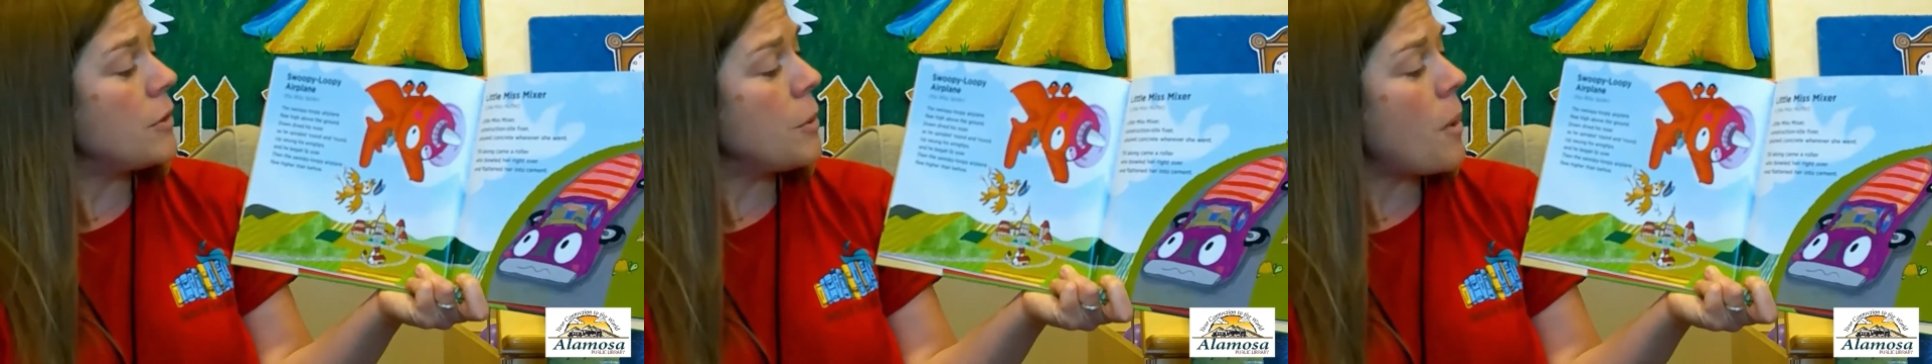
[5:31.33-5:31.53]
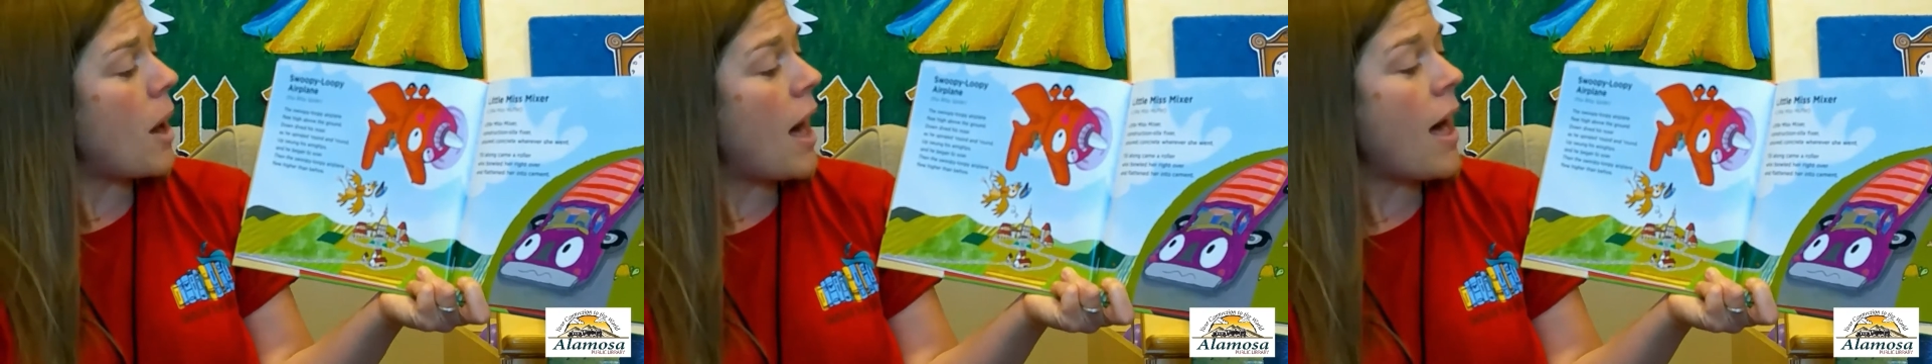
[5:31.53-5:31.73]

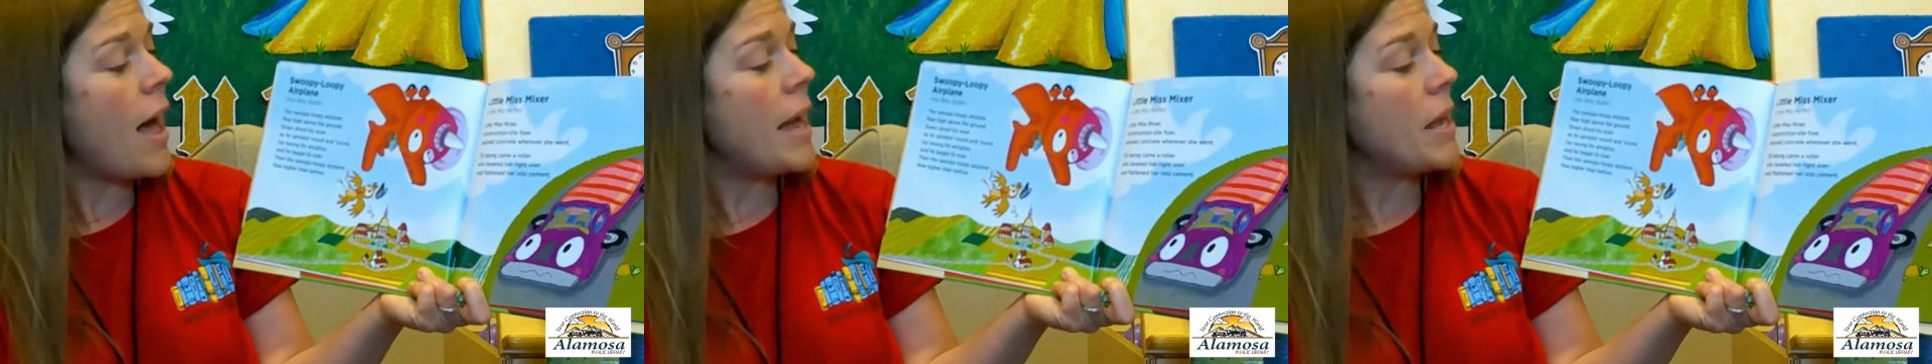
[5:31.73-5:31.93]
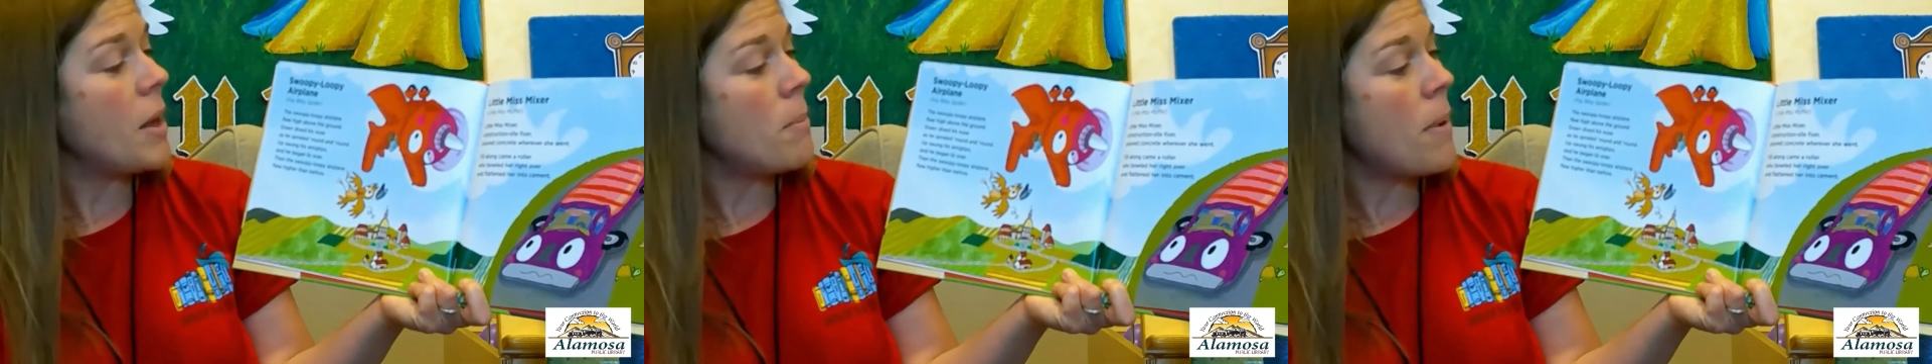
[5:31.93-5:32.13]
flew
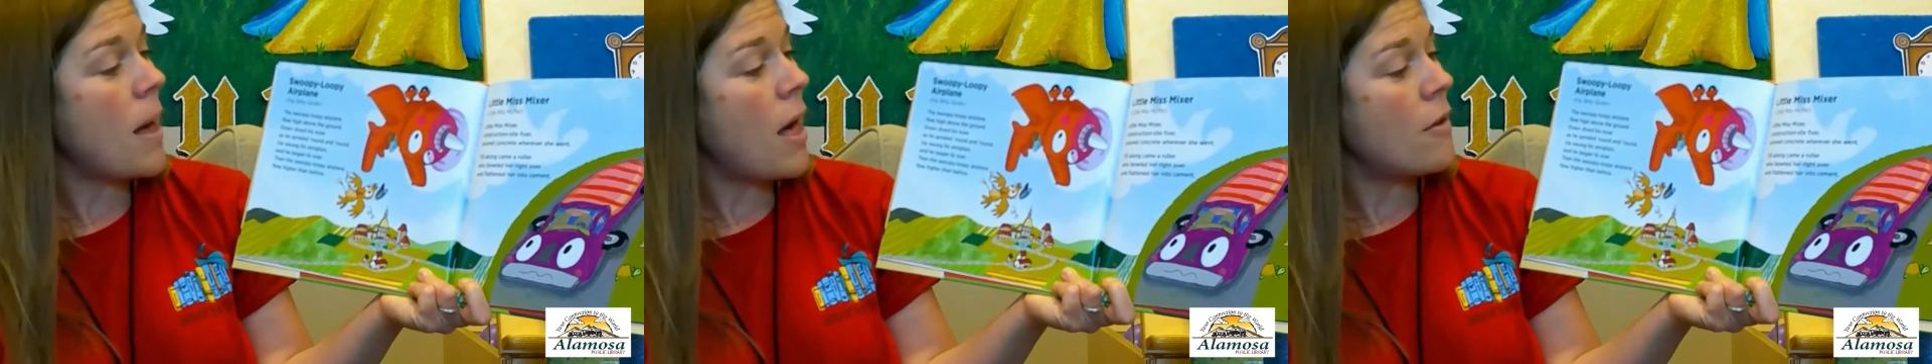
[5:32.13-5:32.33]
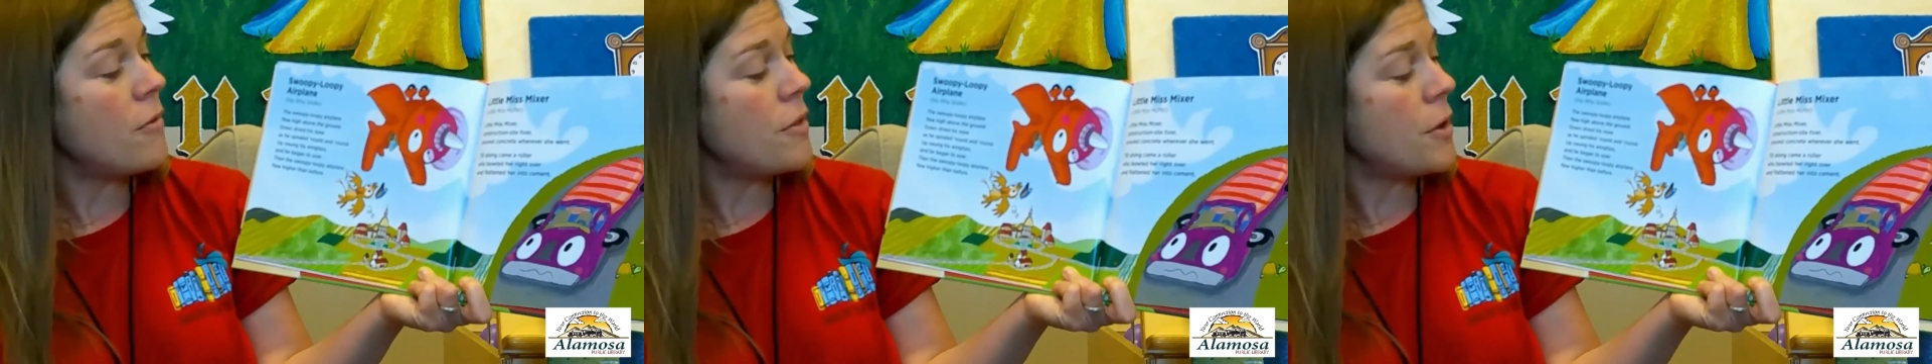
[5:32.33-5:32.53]
high
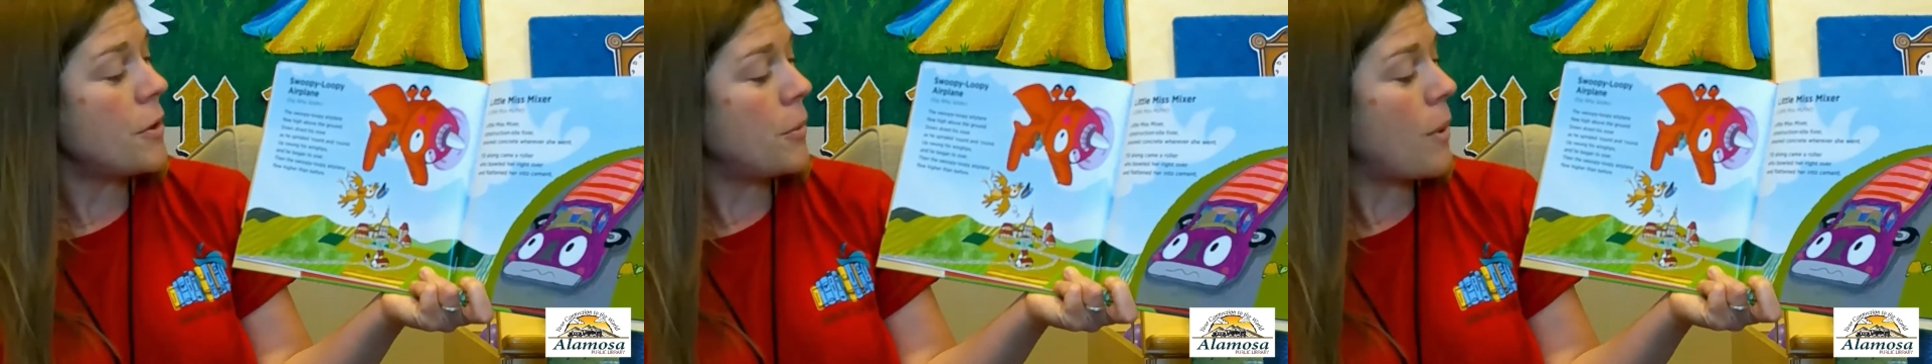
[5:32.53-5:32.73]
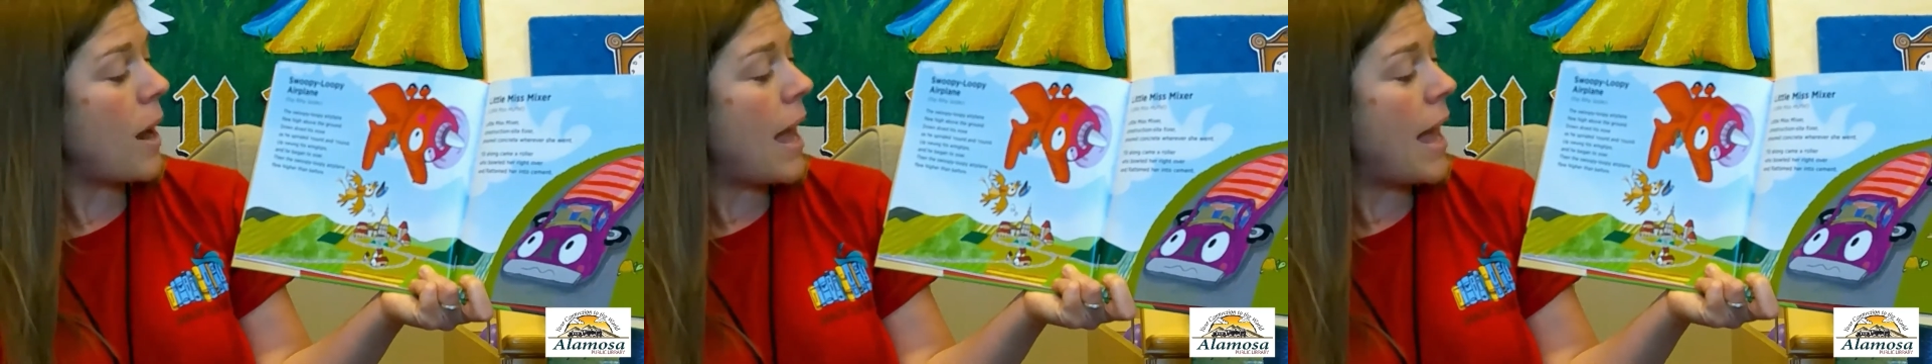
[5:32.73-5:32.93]
above
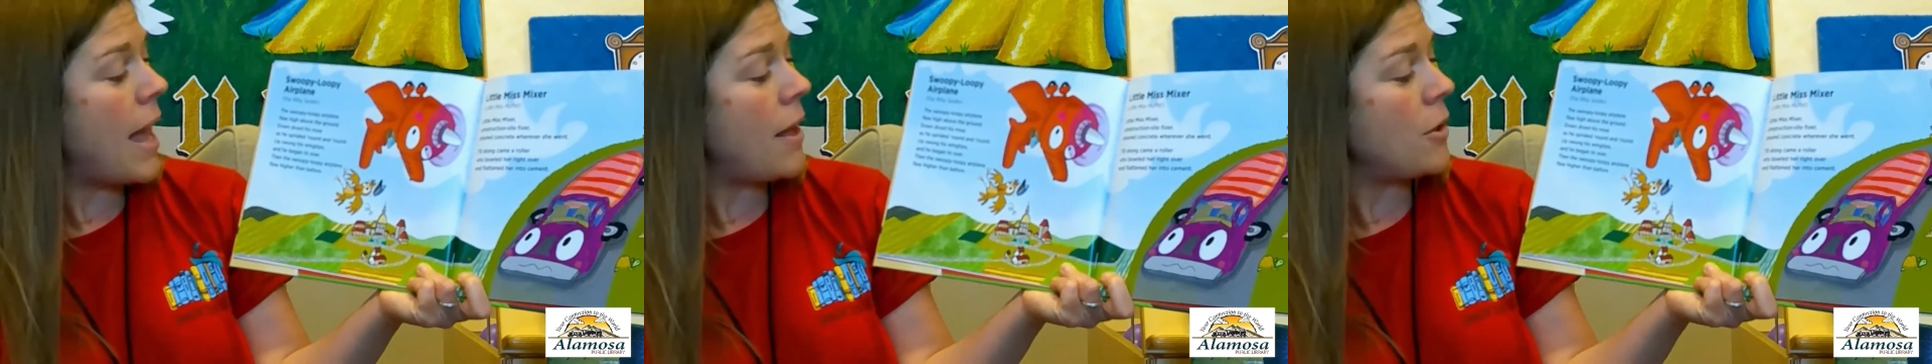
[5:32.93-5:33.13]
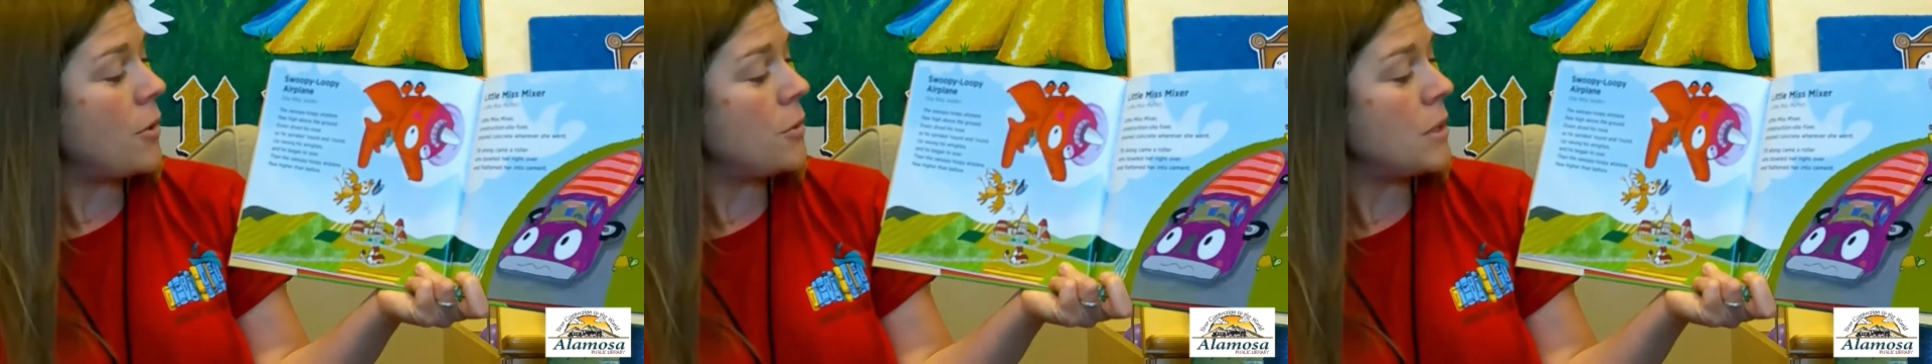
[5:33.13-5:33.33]
the
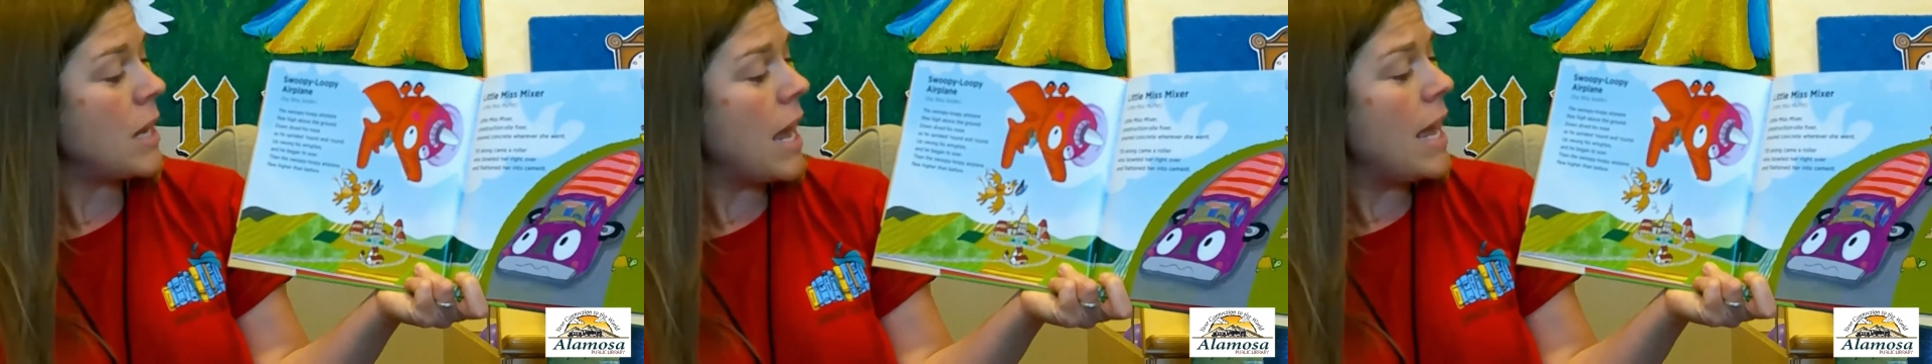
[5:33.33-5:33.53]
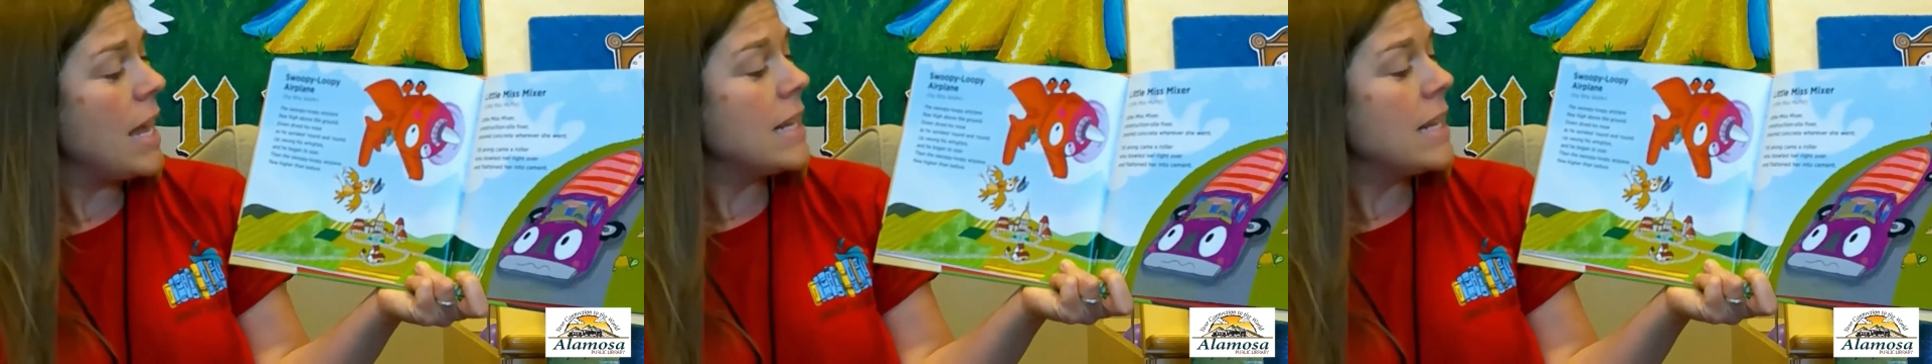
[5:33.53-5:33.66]
ground.